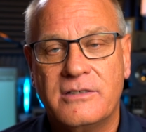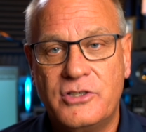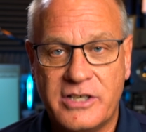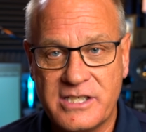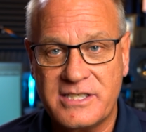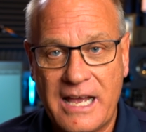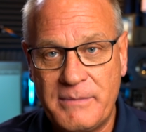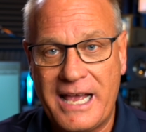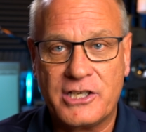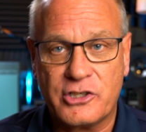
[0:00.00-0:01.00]
Took his time
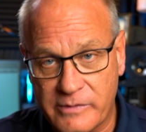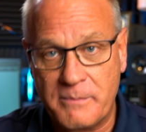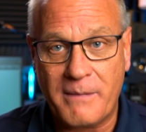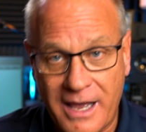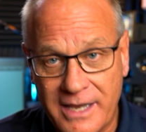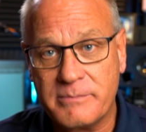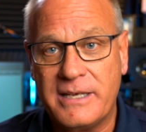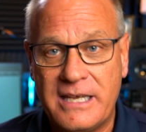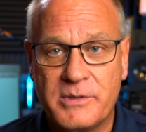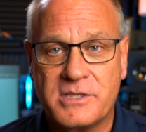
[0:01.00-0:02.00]
to actually remind
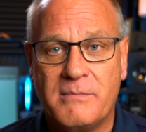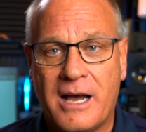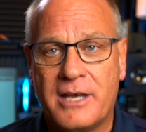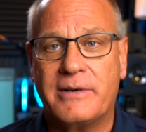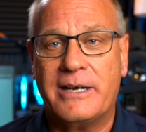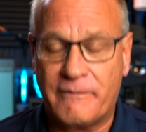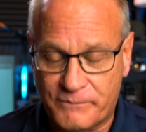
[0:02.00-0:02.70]
me he was a moderator.